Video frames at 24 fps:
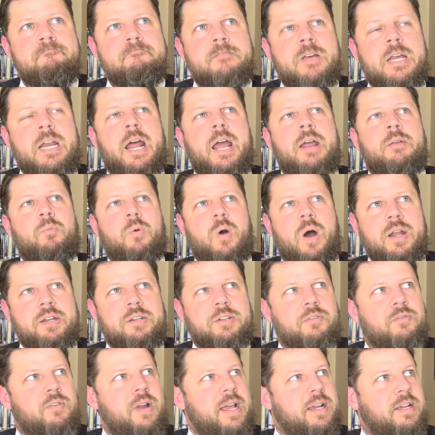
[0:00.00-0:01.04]
and I want
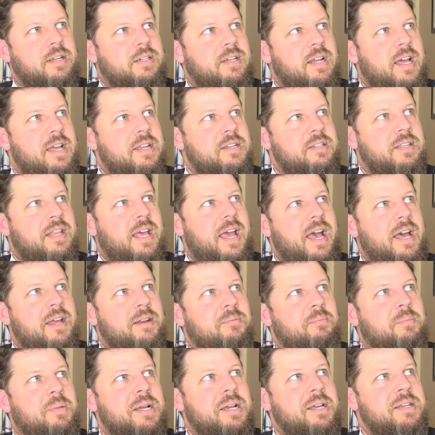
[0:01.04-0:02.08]
to recognize that
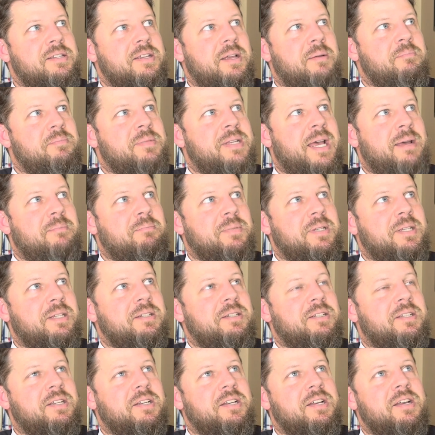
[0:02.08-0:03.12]
because I'm
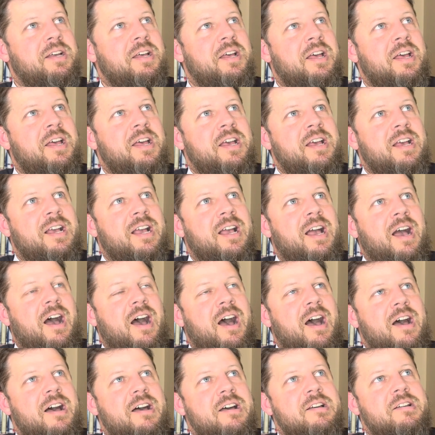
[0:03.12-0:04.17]
tempted to,
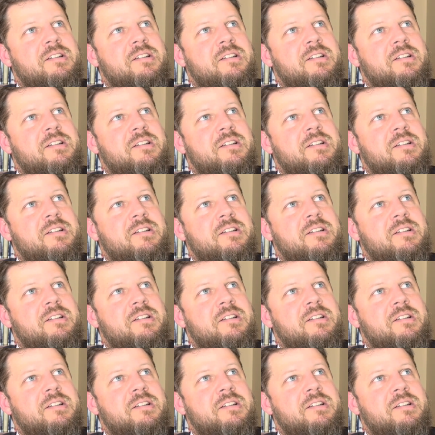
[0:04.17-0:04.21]
uh,